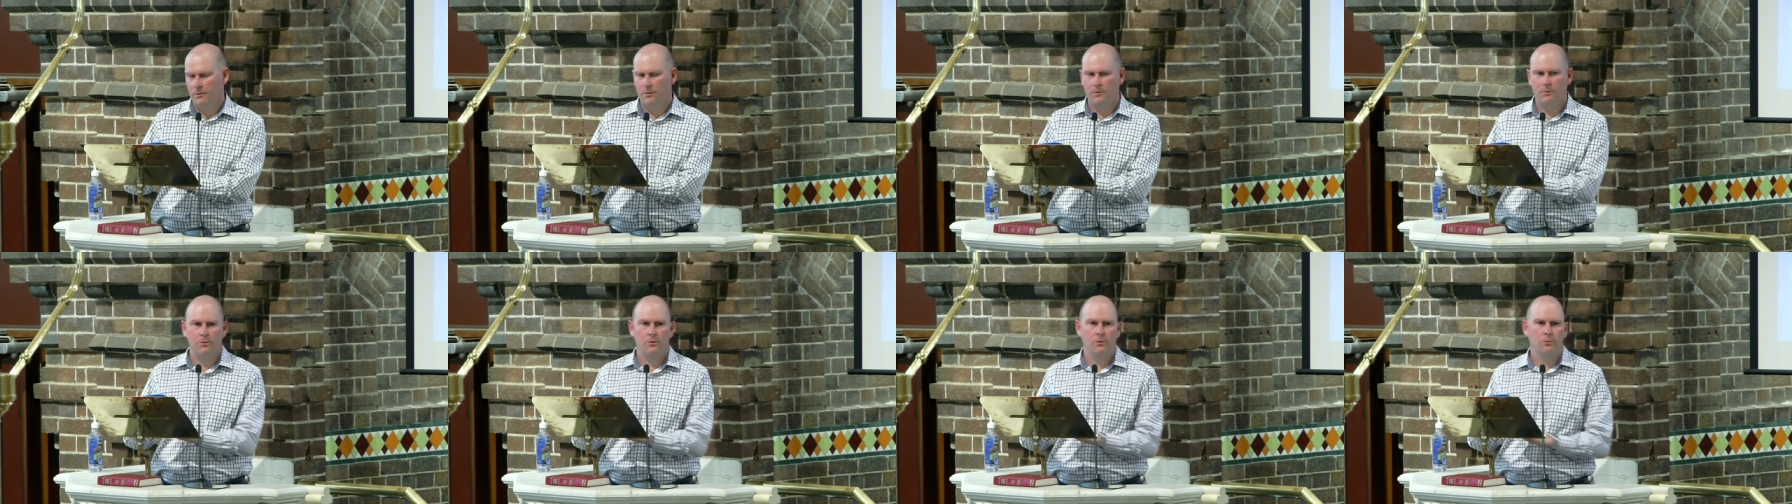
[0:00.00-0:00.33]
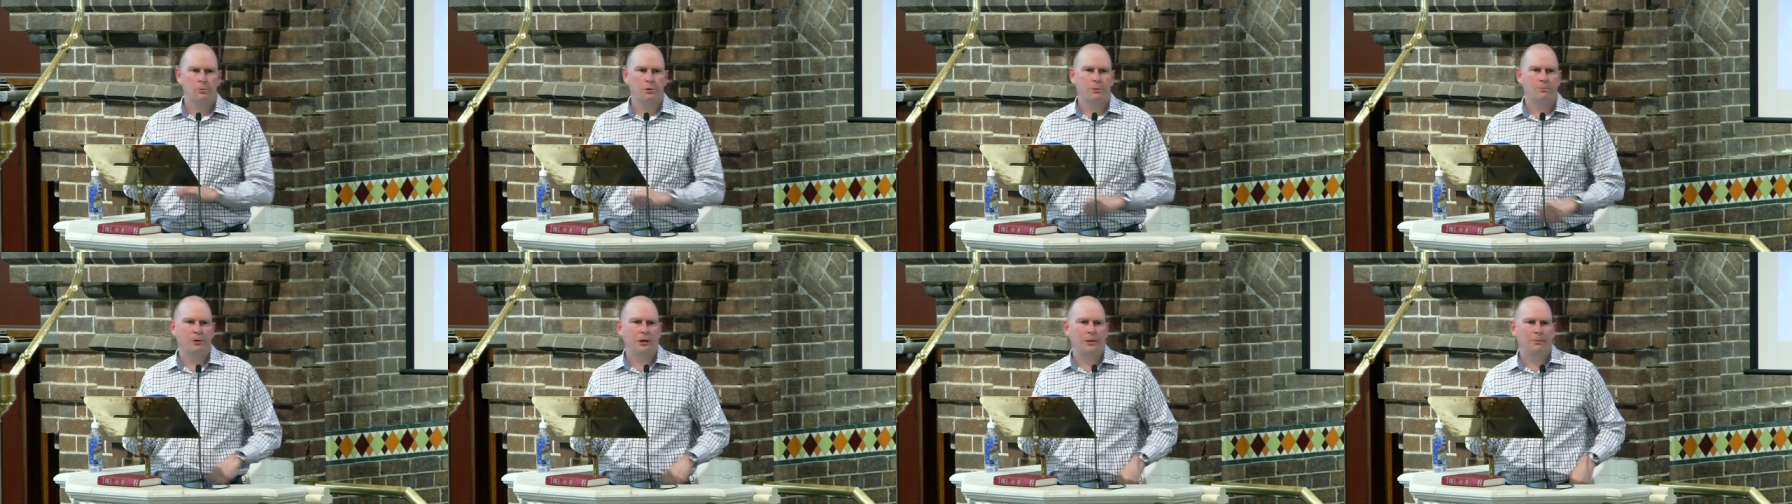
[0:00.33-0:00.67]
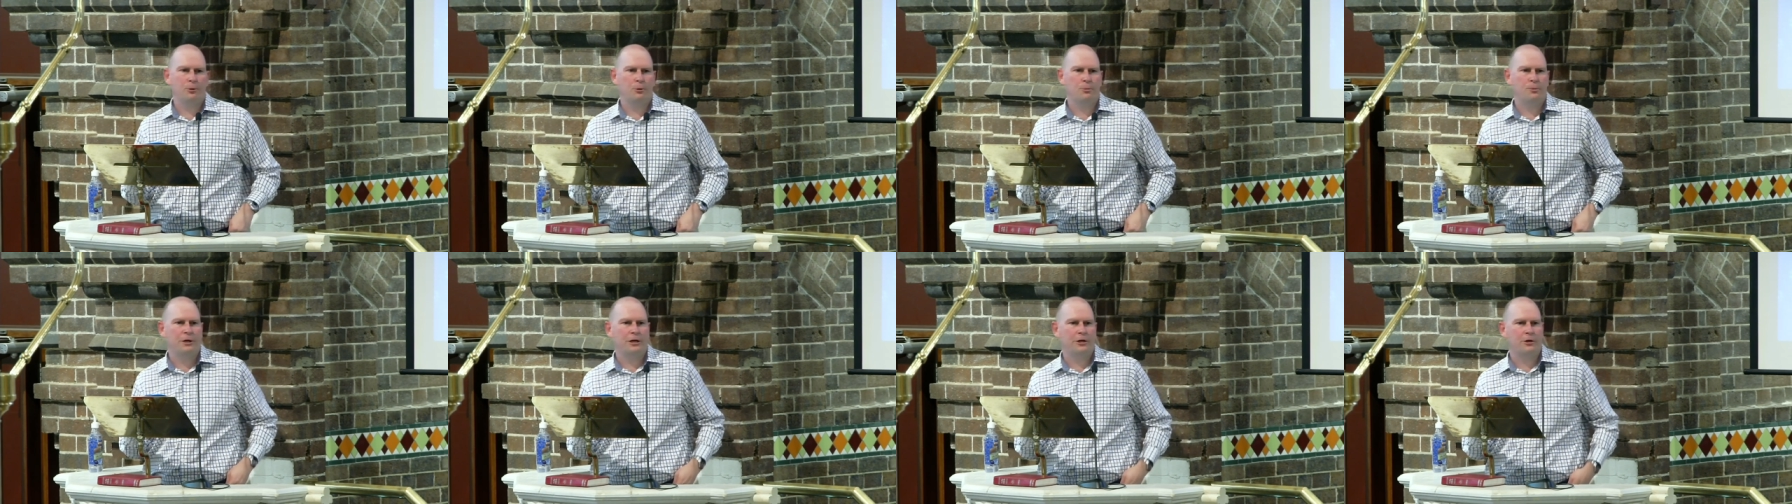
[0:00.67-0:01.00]
When people
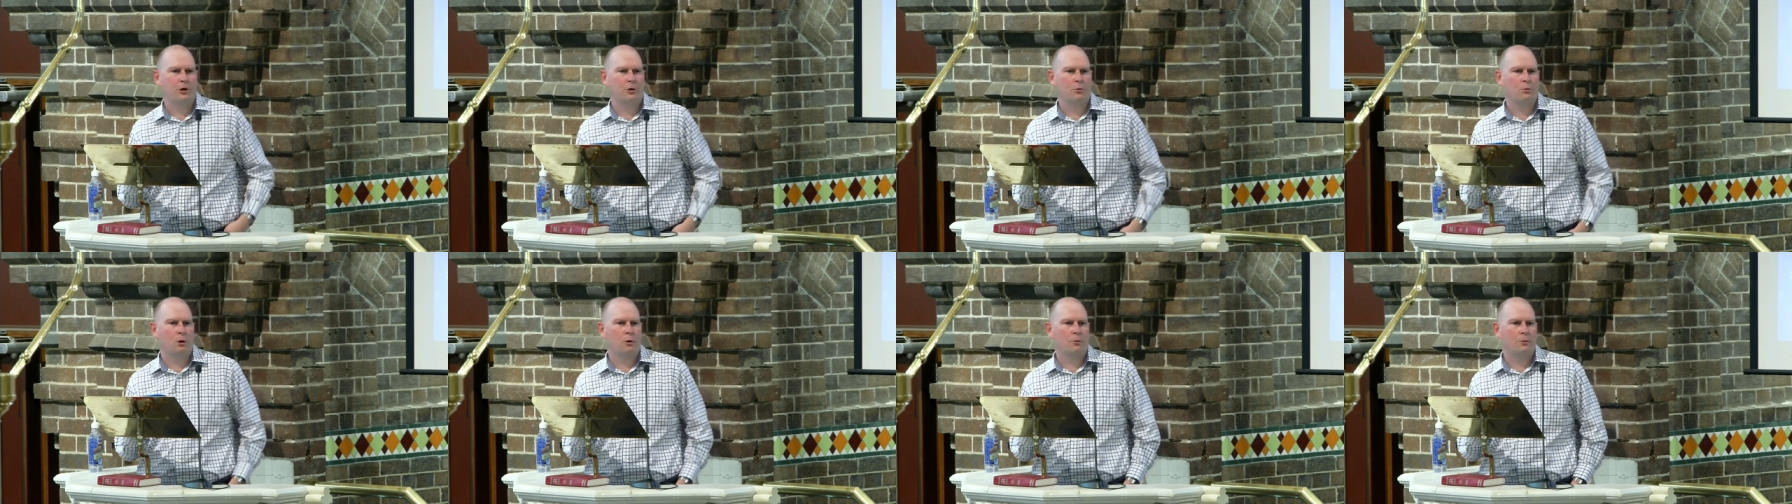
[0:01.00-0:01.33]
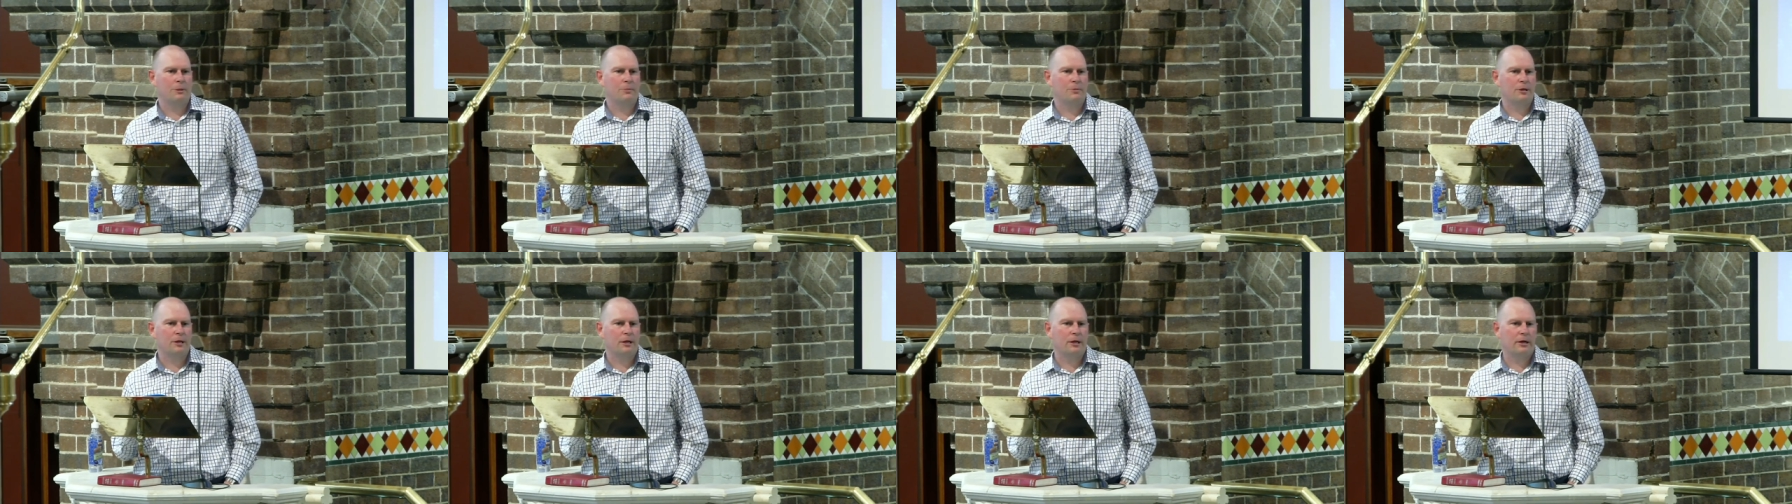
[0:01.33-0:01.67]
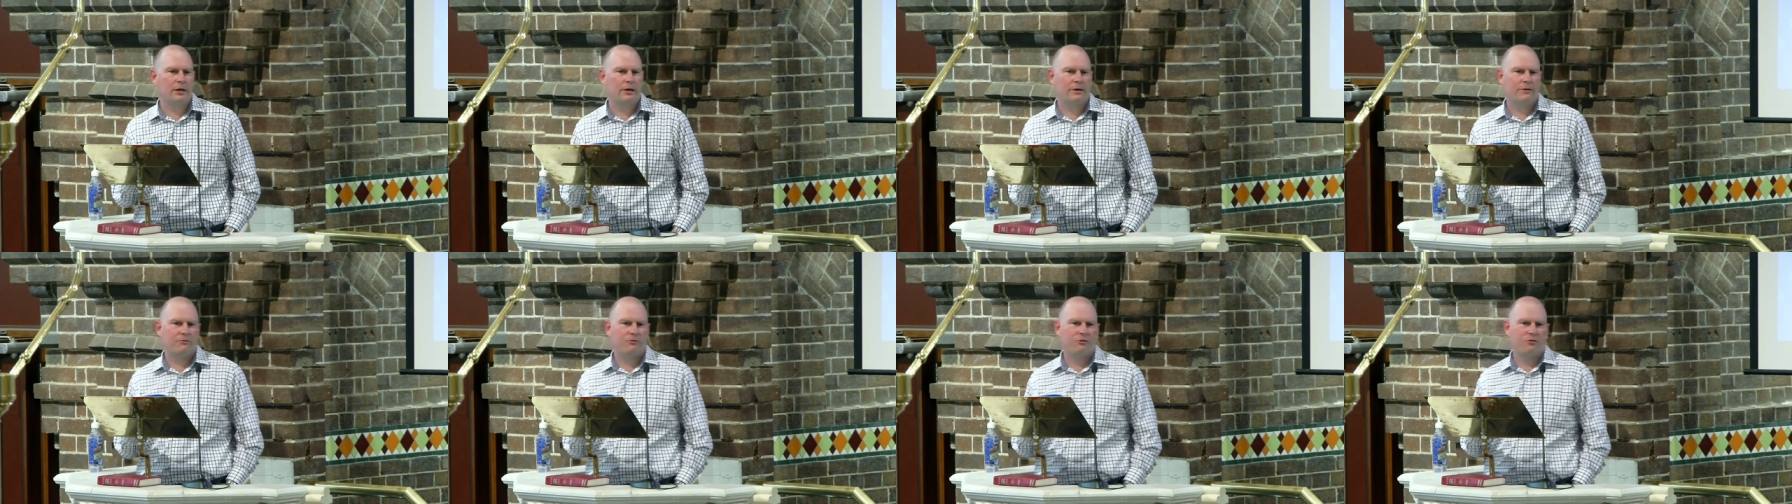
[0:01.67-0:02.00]
pick on what we
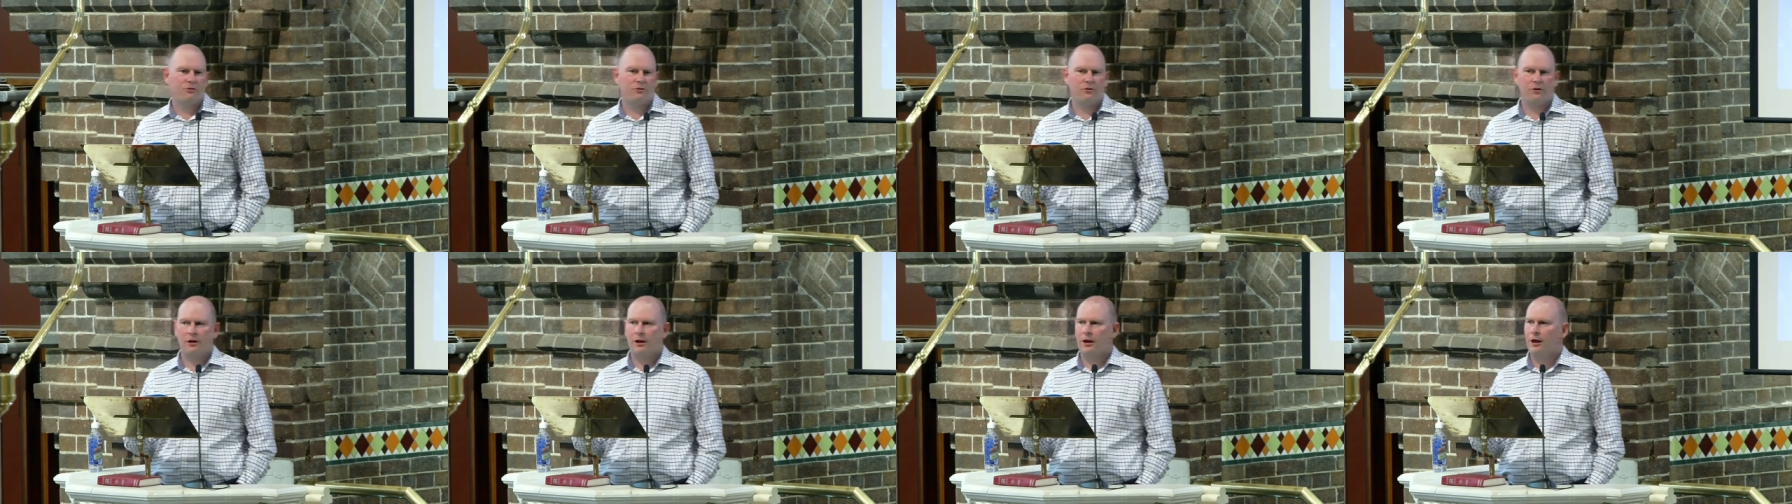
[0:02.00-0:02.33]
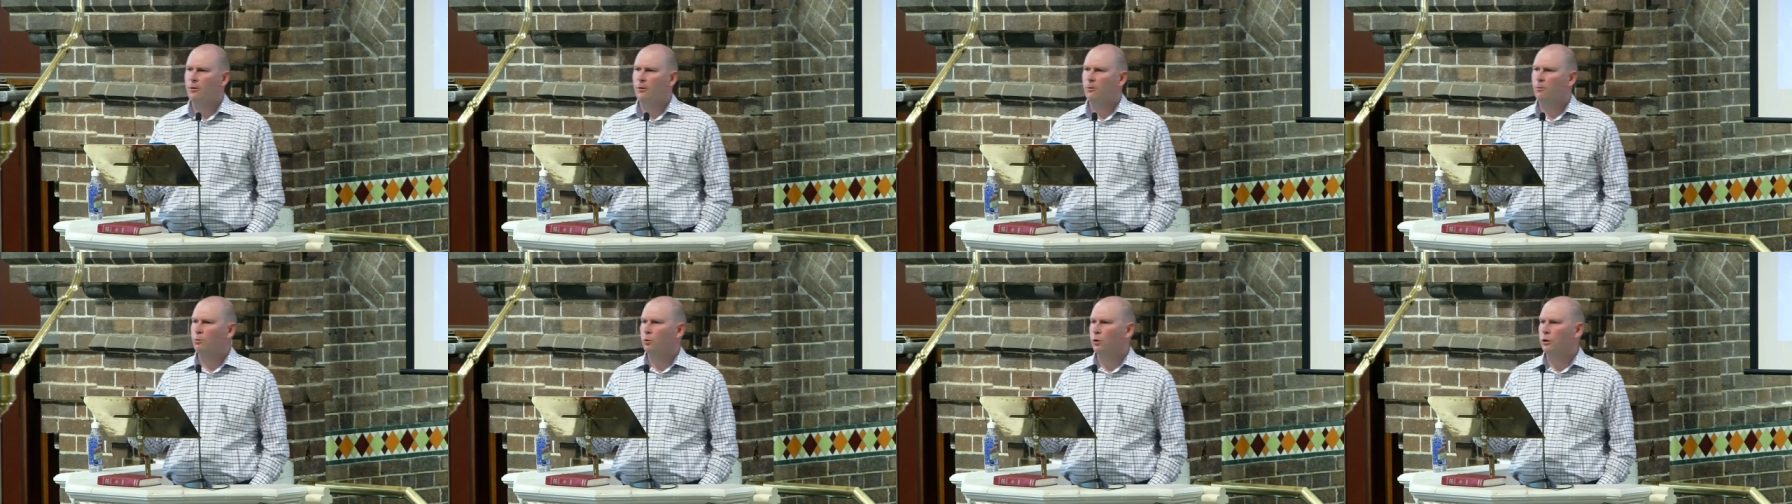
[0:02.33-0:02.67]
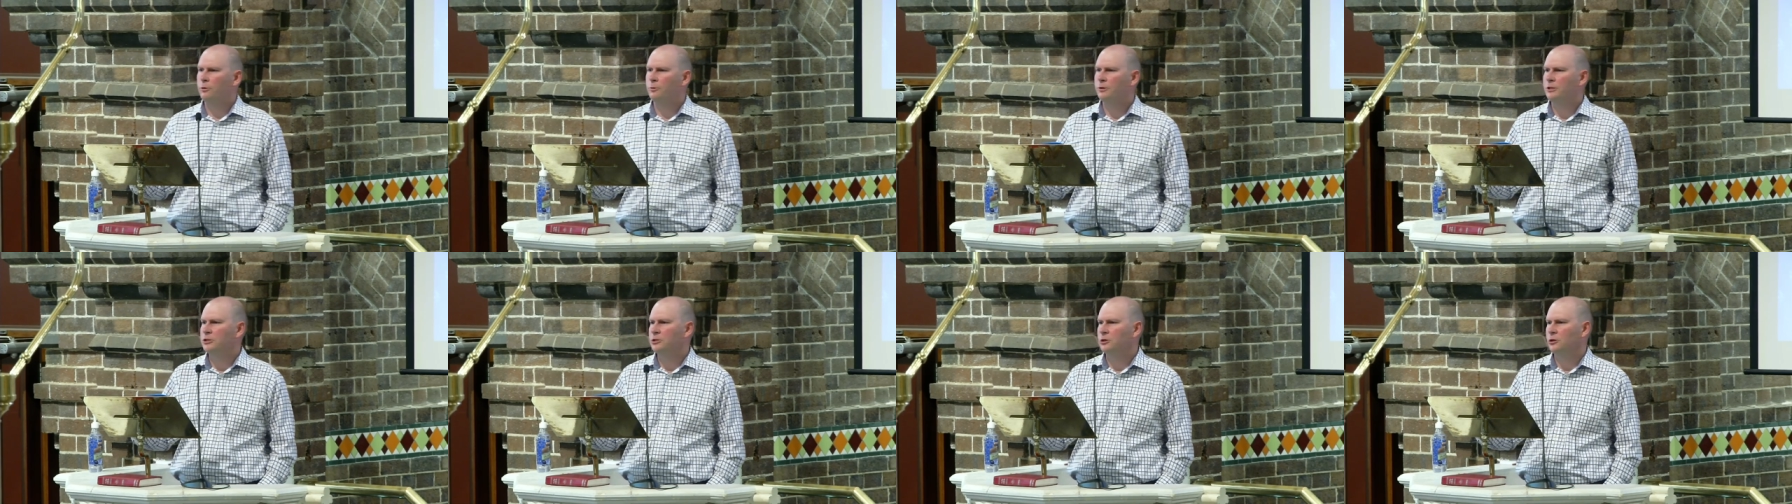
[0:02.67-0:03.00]
believe, uh, what do
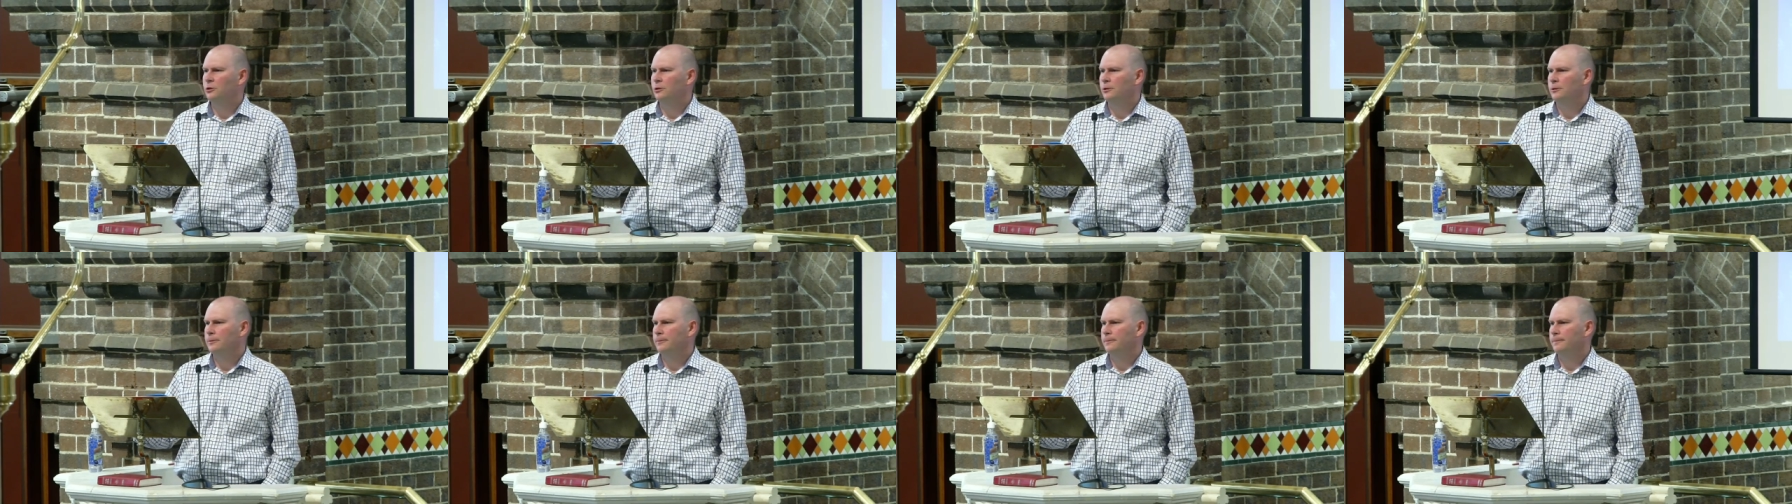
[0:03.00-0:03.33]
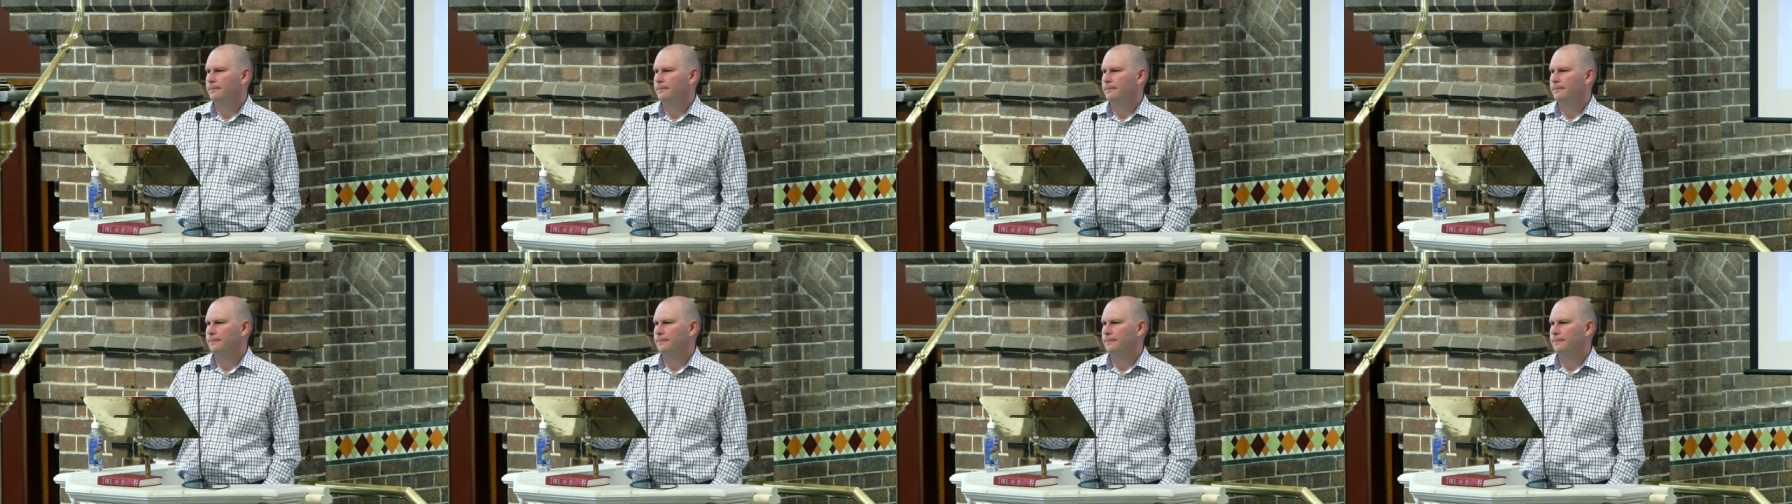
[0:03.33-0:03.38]
we do?